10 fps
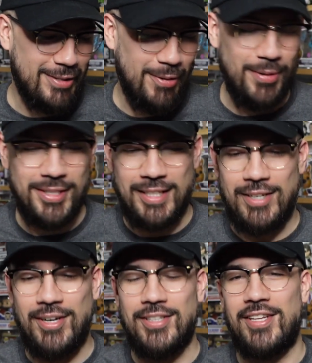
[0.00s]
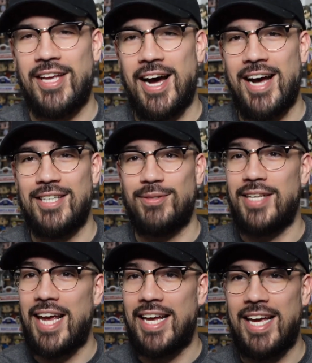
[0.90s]
So it was a little under the odds. It
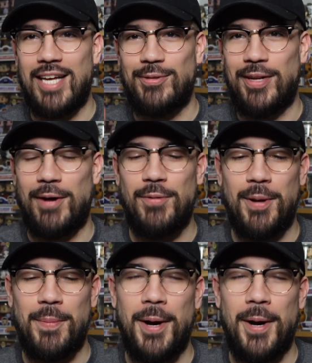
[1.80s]
was 8 cans, we only got one.